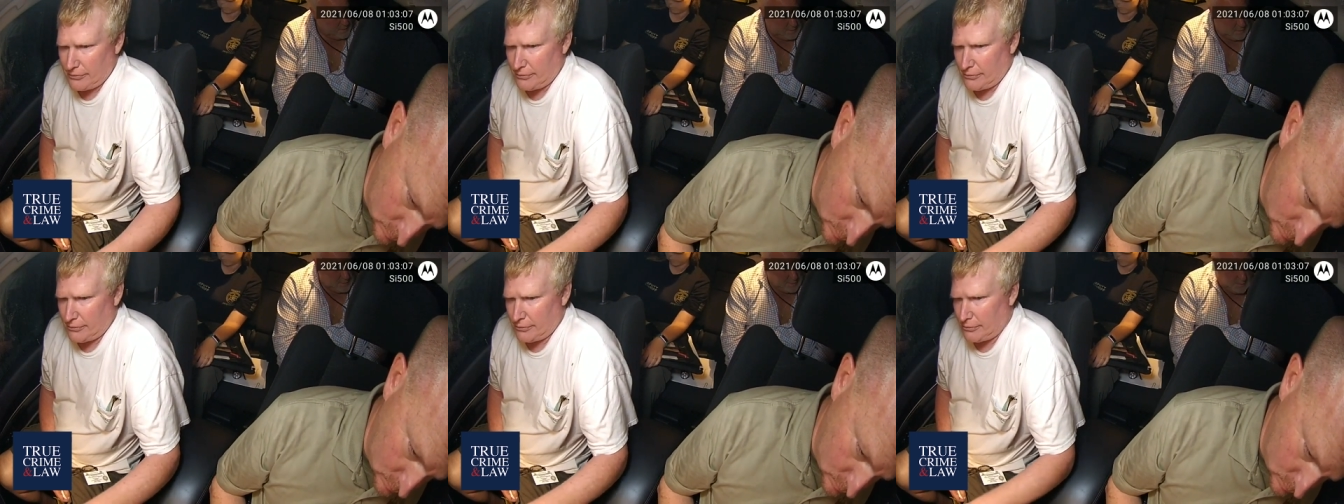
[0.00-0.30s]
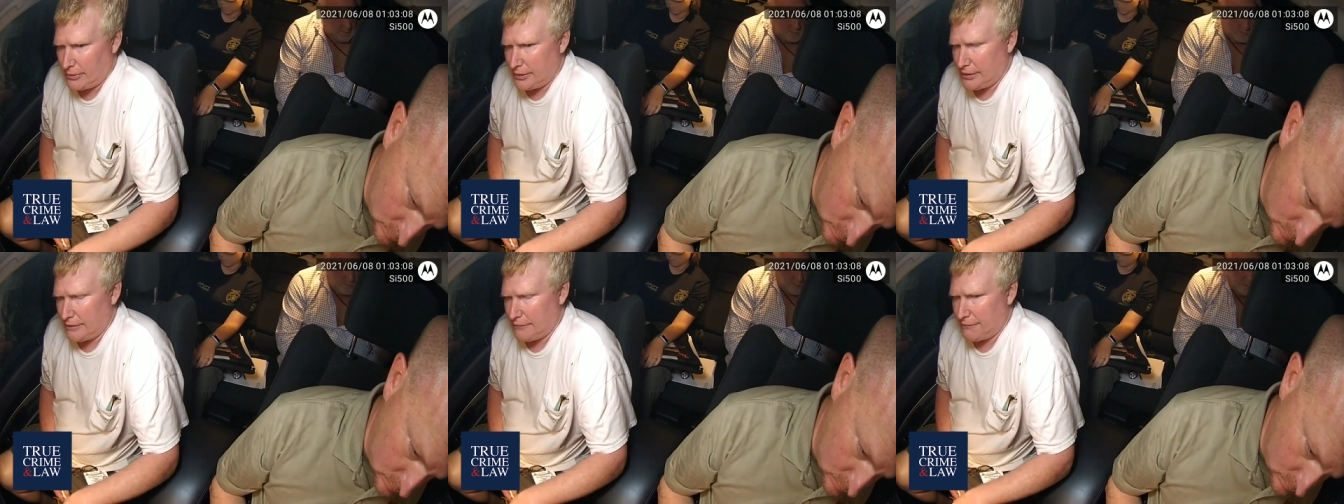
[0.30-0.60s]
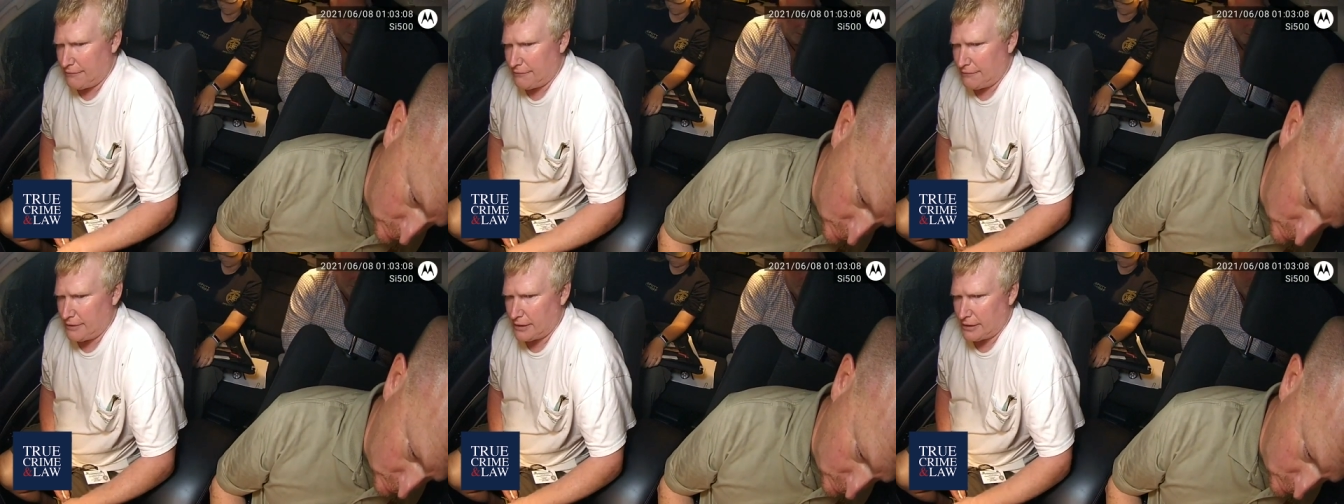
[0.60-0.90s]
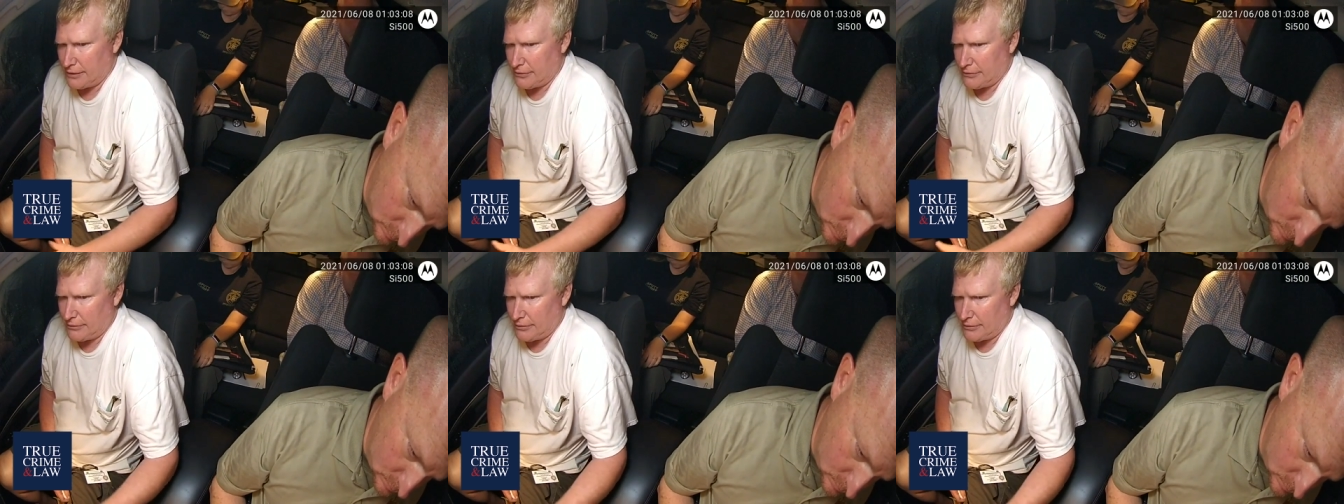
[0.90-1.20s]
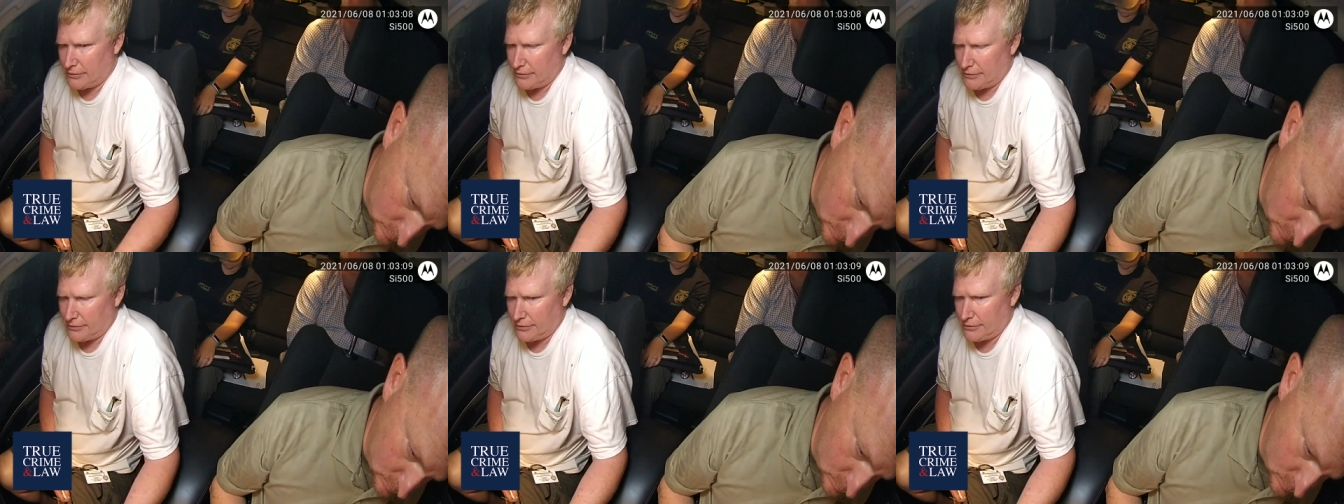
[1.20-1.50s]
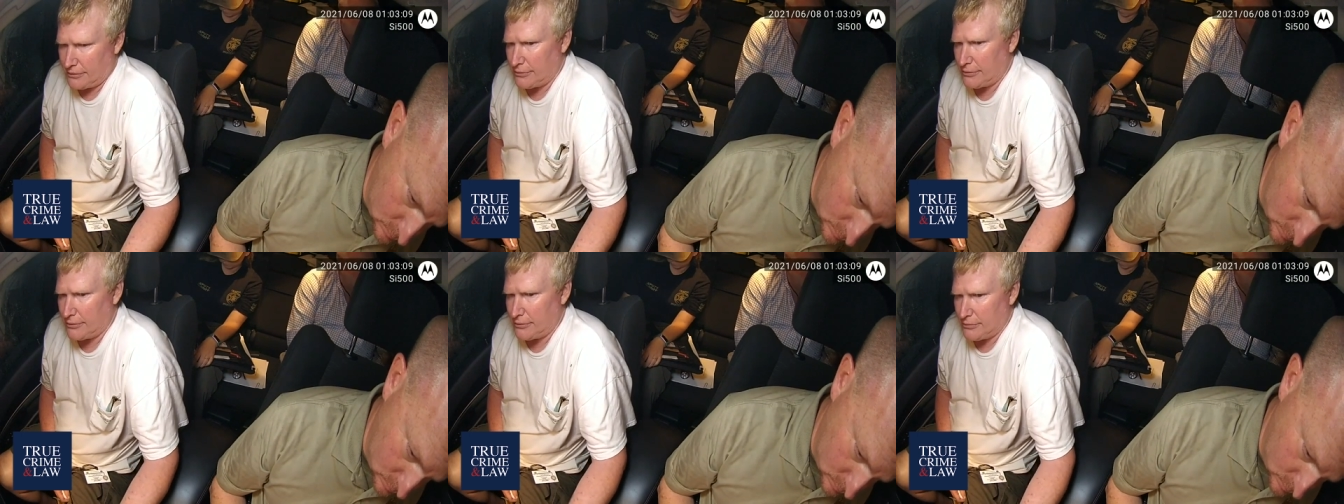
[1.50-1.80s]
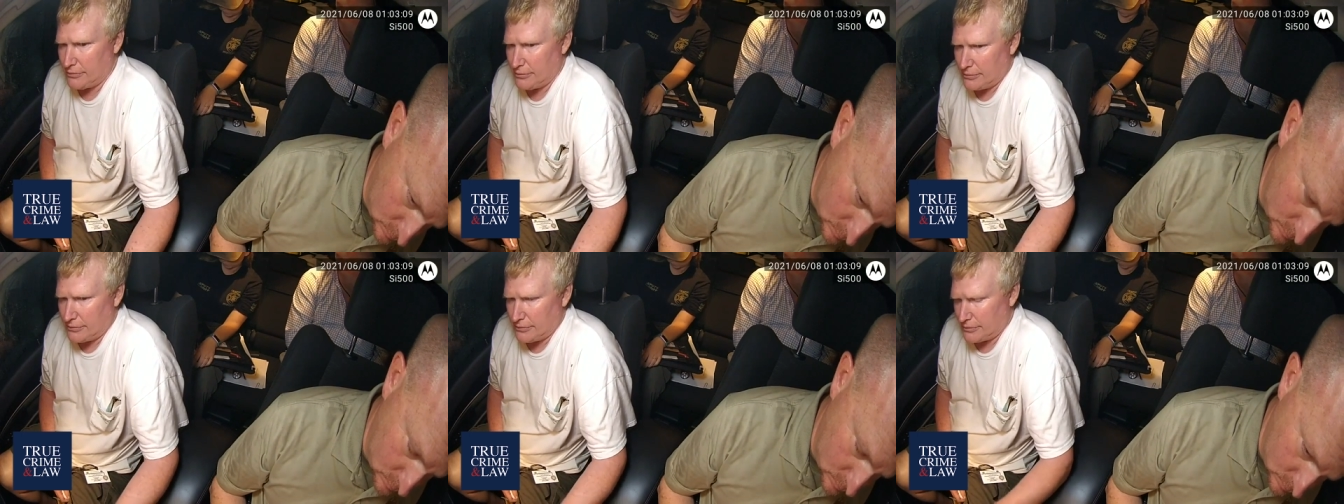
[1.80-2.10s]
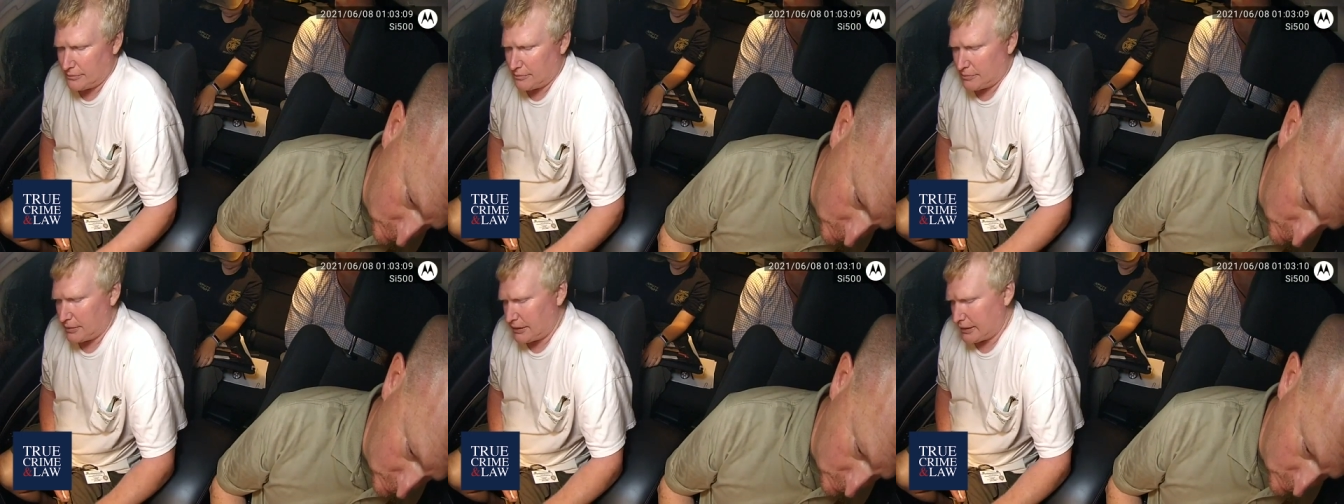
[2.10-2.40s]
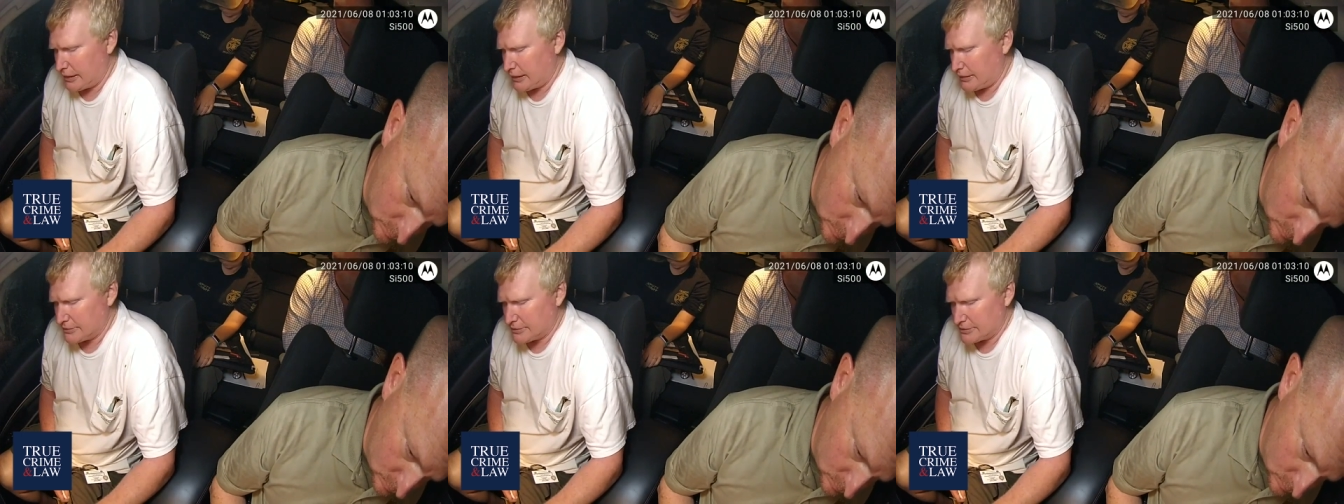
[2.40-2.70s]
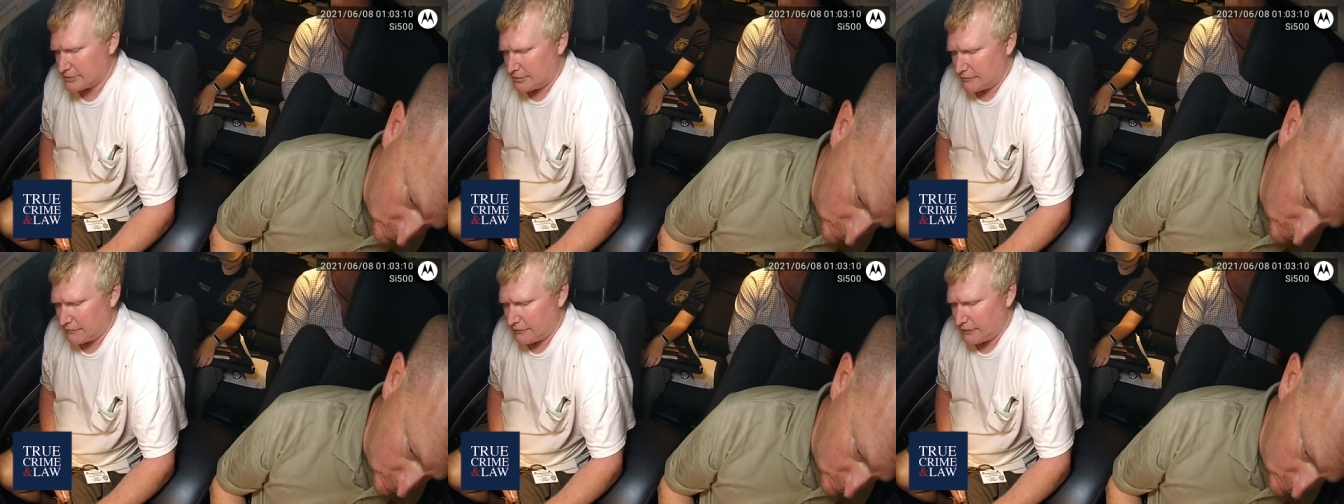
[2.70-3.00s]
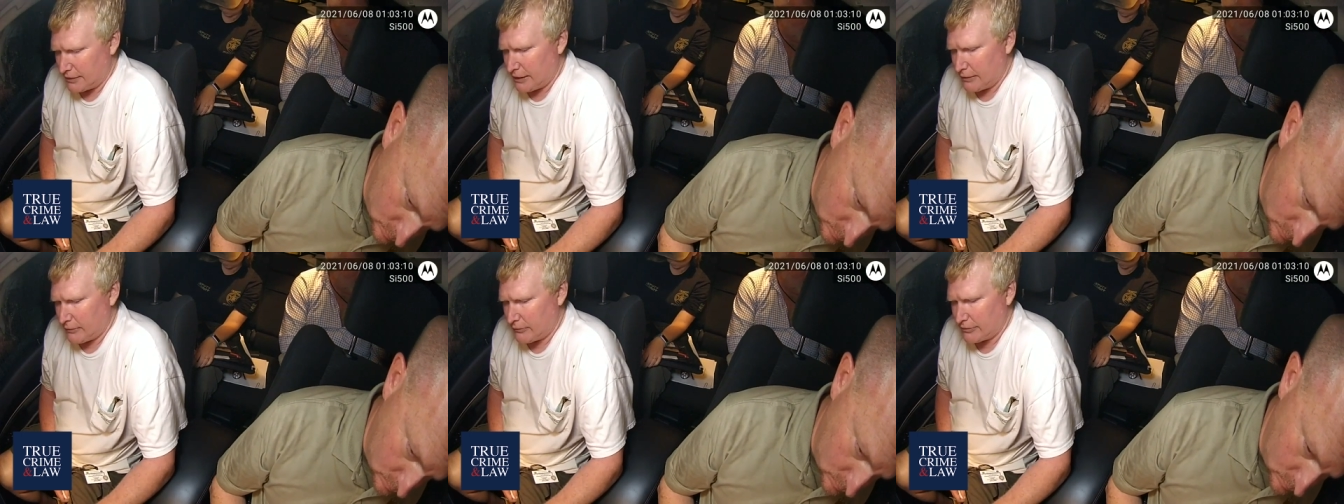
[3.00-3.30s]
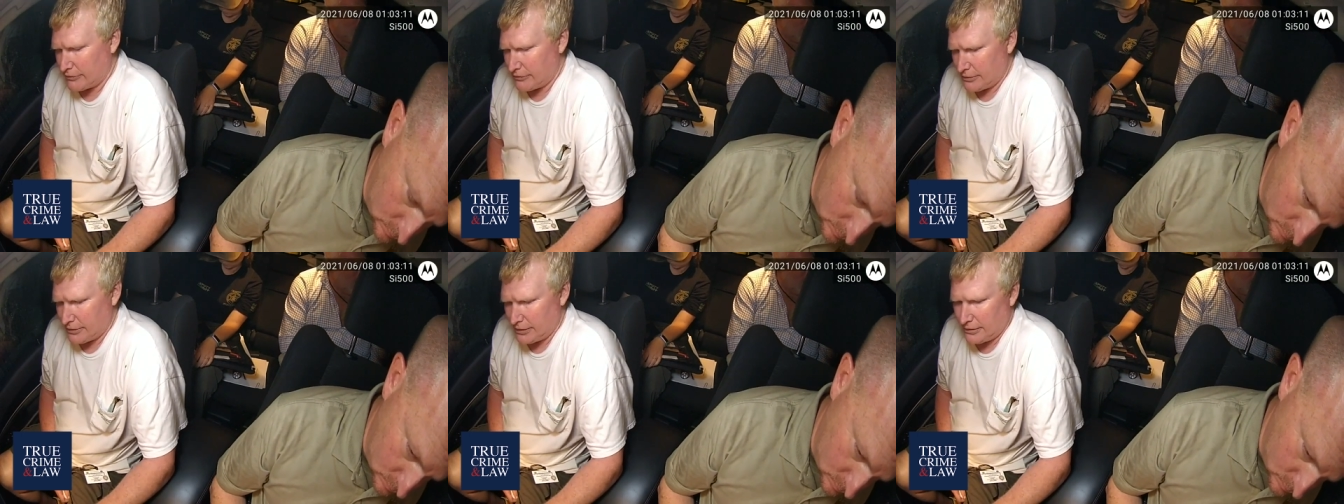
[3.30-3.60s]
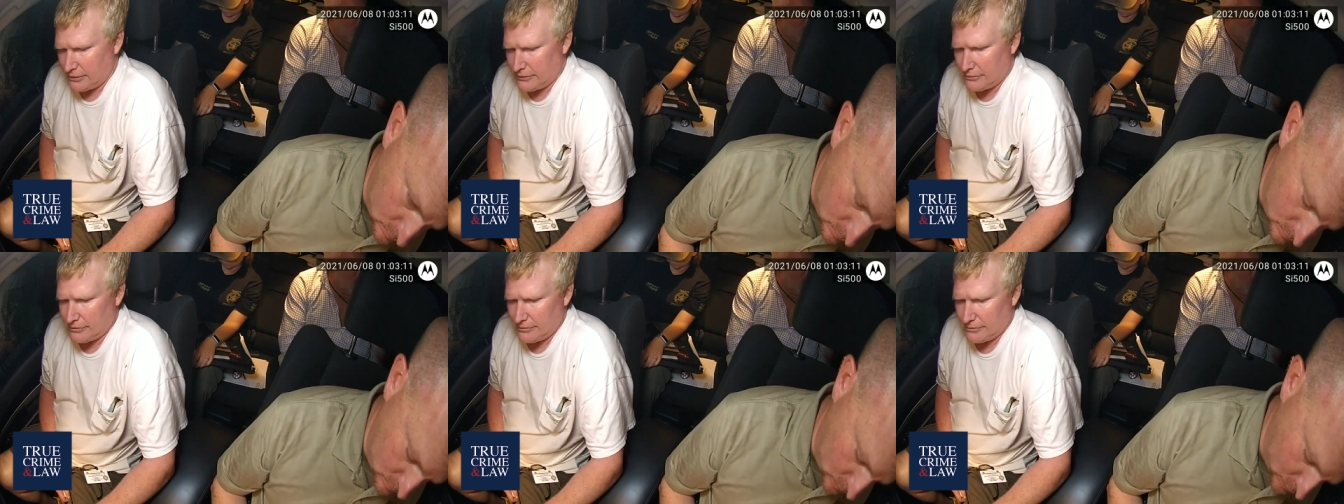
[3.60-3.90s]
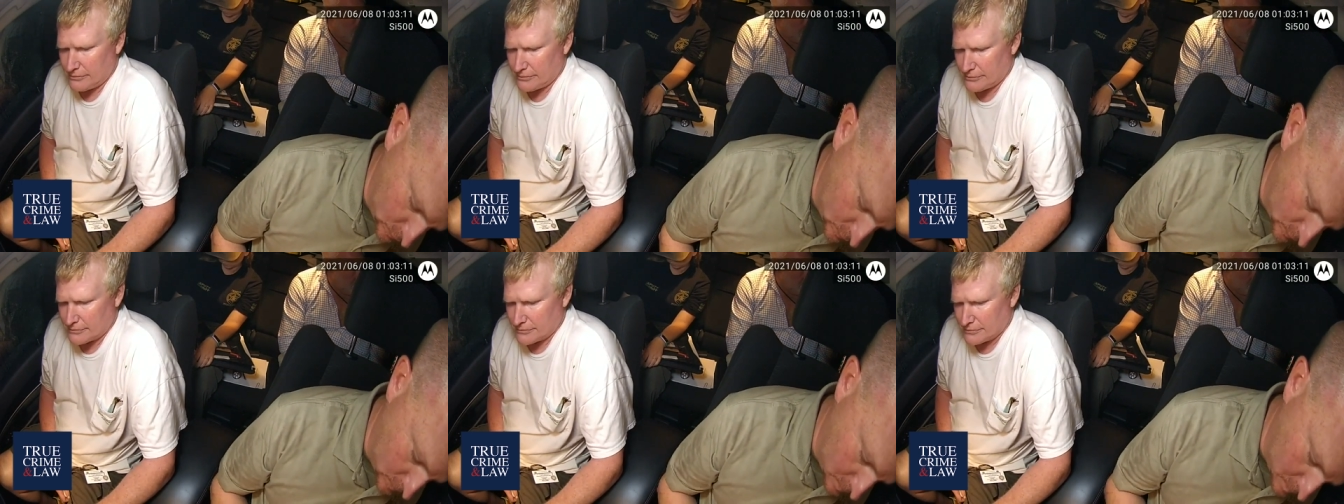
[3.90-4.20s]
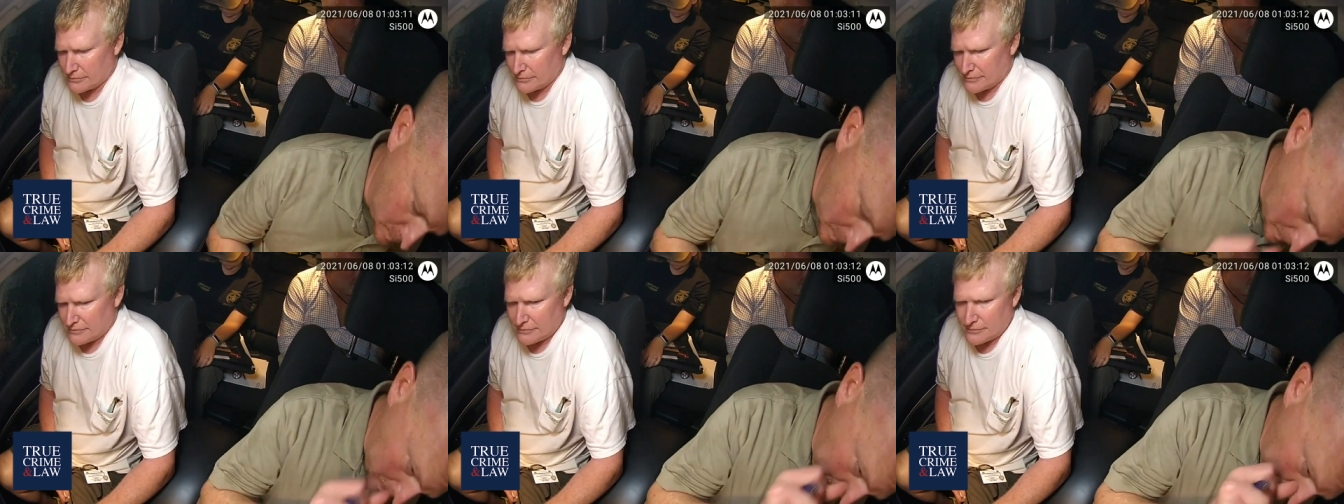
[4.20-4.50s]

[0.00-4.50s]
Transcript: refiguring to do to plant the sunflower seeds. Okay.